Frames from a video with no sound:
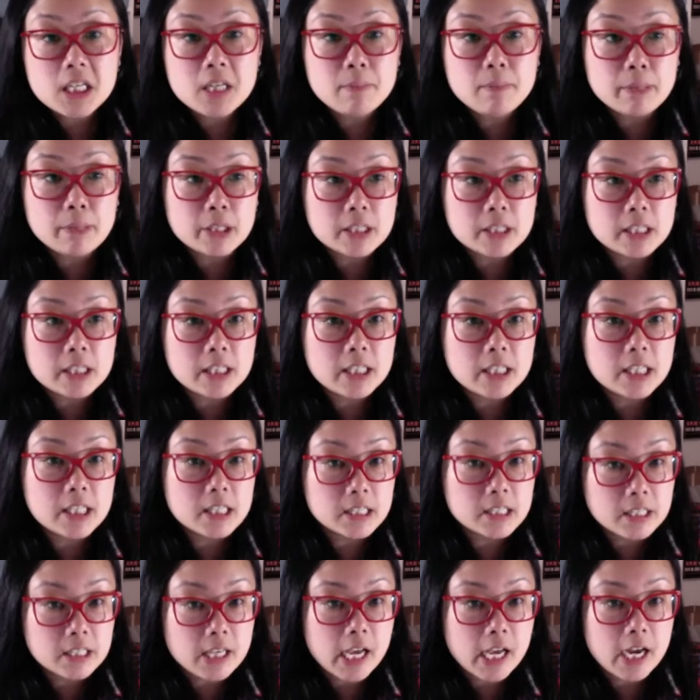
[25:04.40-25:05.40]
personally
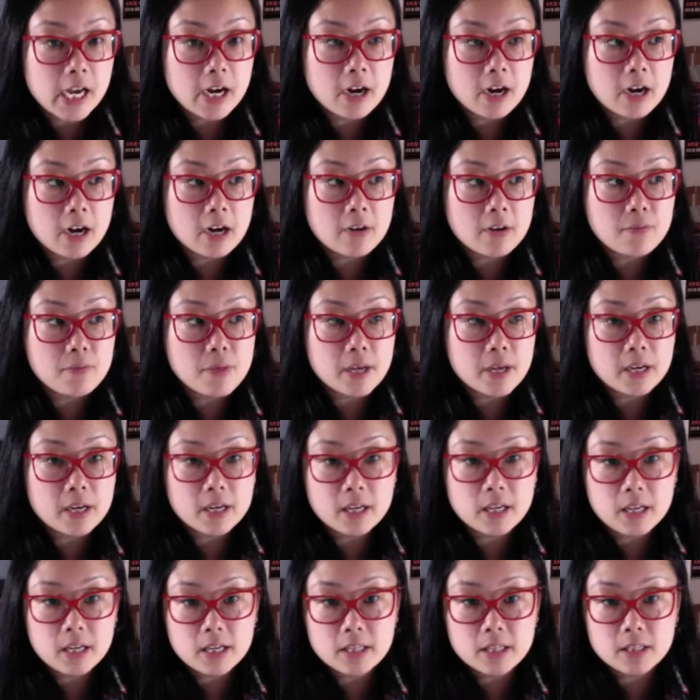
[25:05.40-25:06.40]
doesn't care that
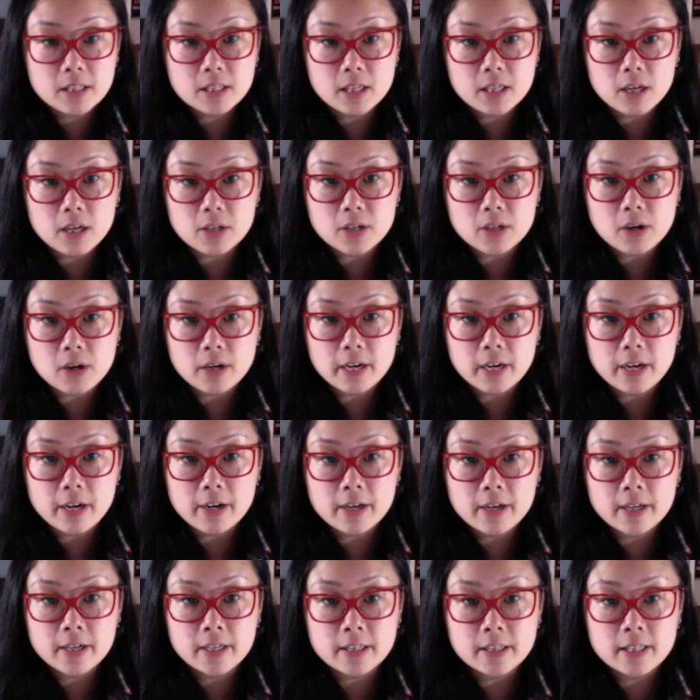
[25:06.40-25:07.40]
he's a
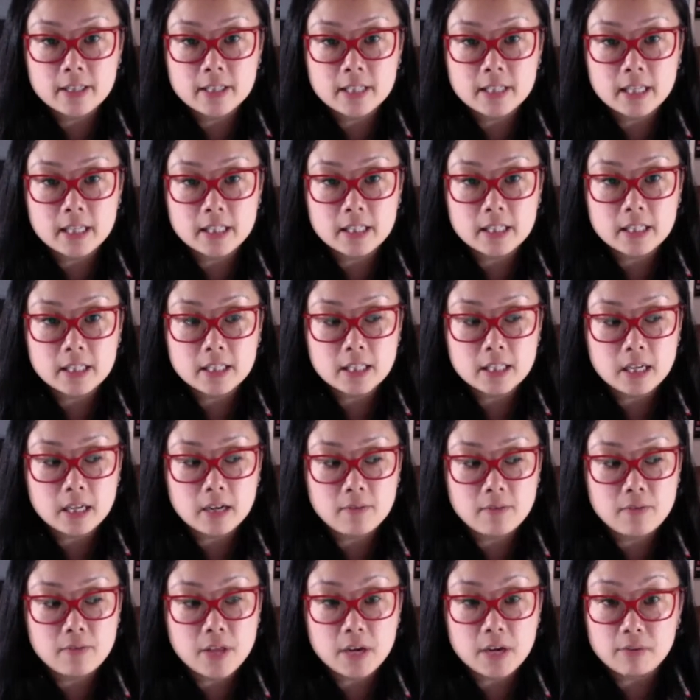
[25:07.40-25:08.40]
Targaryen in the sense
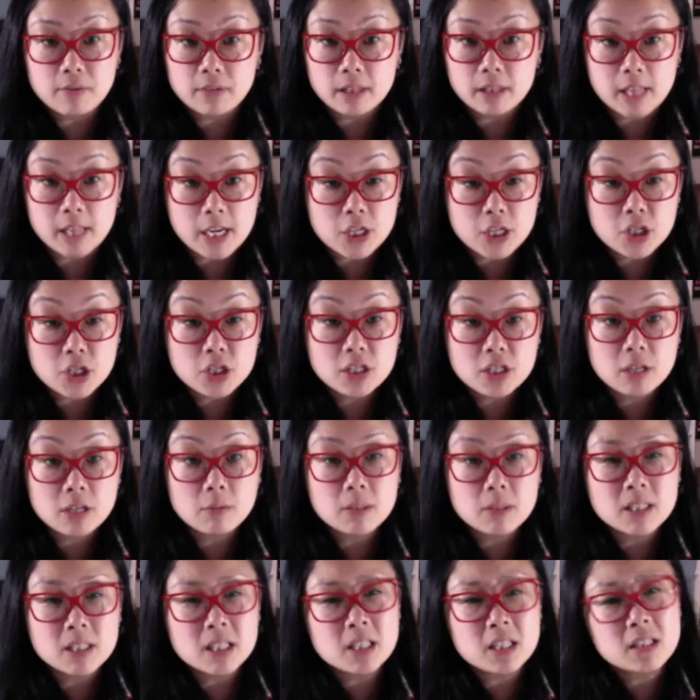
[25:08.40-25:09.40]
of their relationship
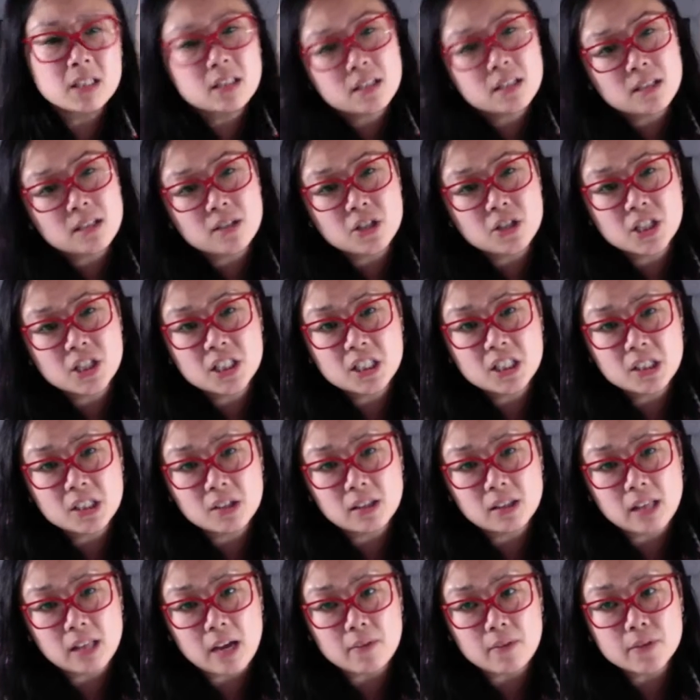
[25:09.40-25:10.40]
because she still
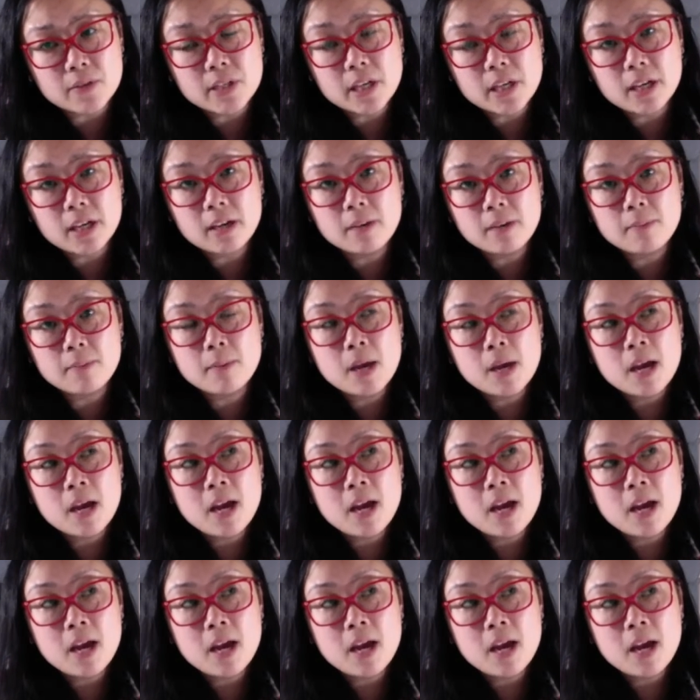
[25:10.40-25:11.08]
loves him,